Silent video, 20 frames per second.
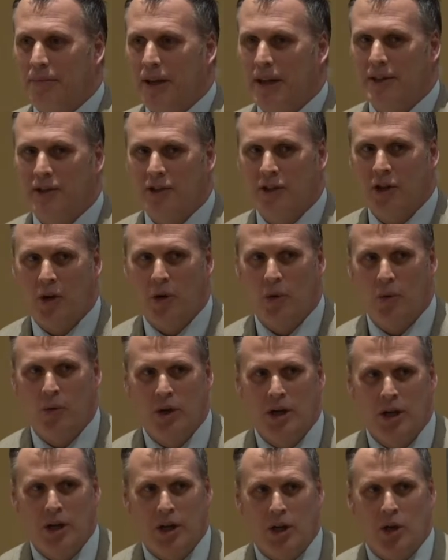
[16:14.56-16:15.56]
And so
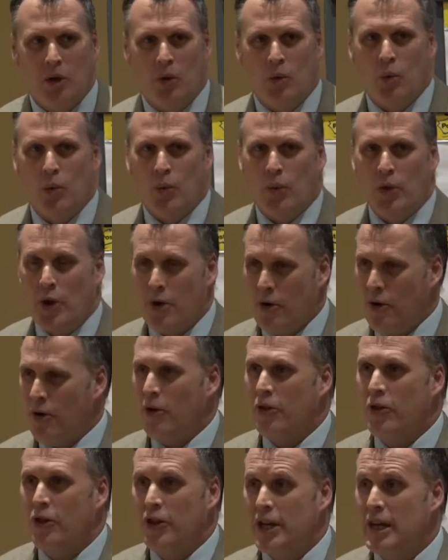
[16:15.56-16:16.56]
there
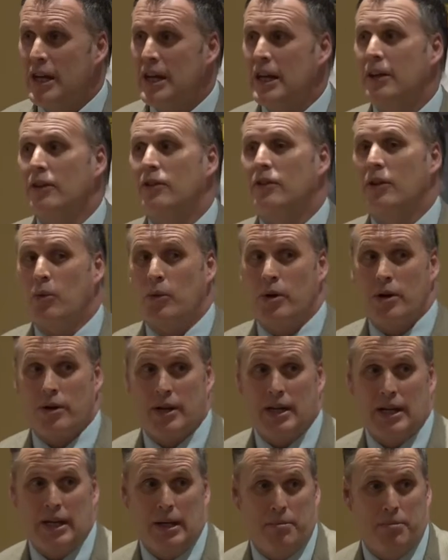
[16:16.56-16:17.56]
are things that we are
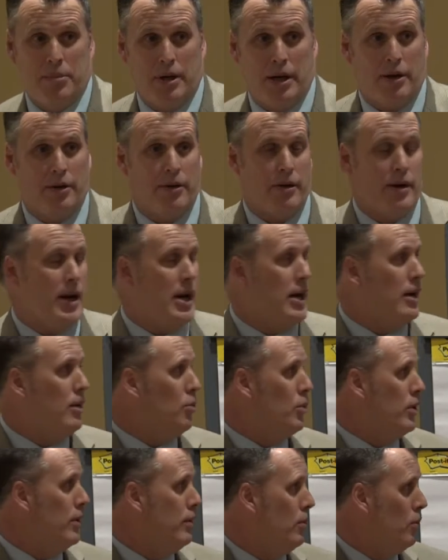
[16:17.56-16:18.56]
getting better at.
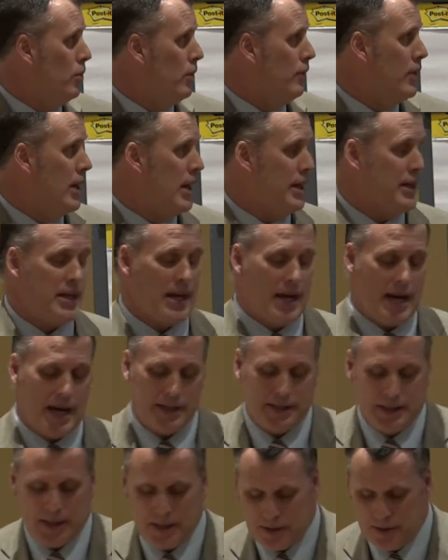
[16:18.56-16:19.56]
We've got the
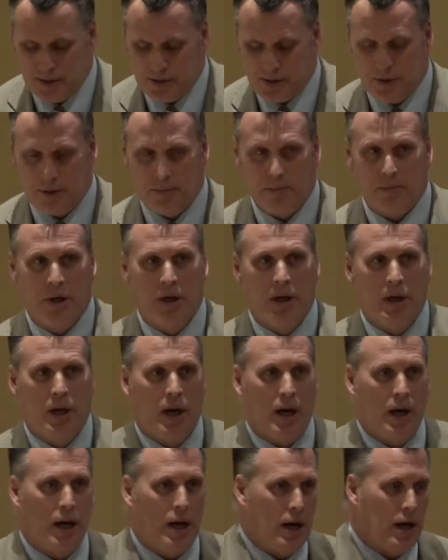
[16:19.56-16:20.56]
access to some
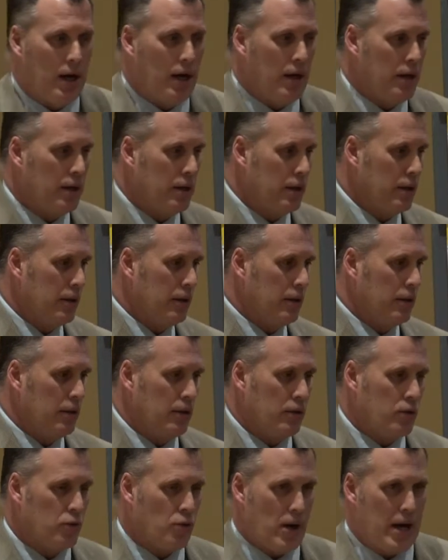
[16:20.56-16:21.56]

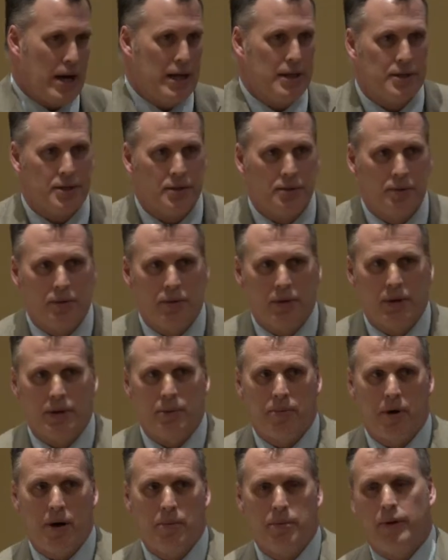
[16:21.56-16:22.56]
grants through the
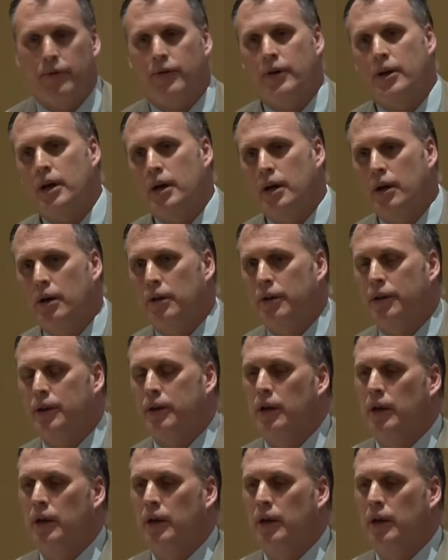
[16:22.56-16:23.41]
Department of Health